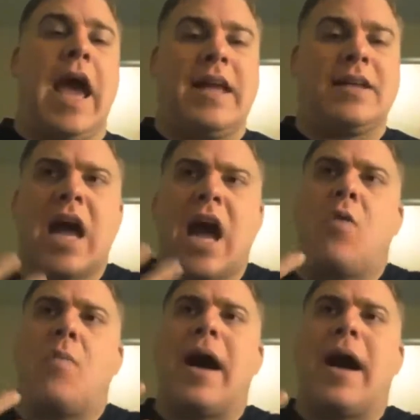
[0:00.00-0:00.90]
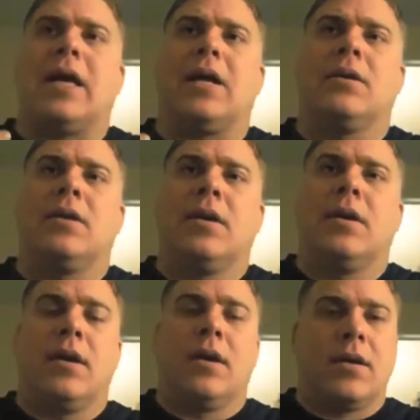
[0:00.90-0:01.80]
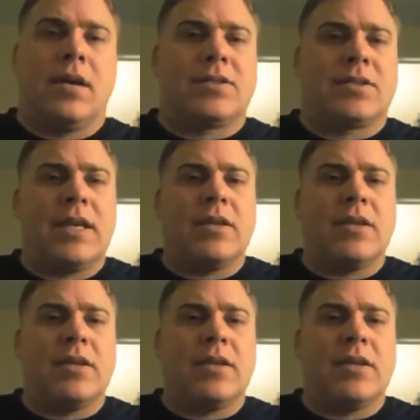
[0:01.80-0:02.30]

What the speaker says: And that's how it's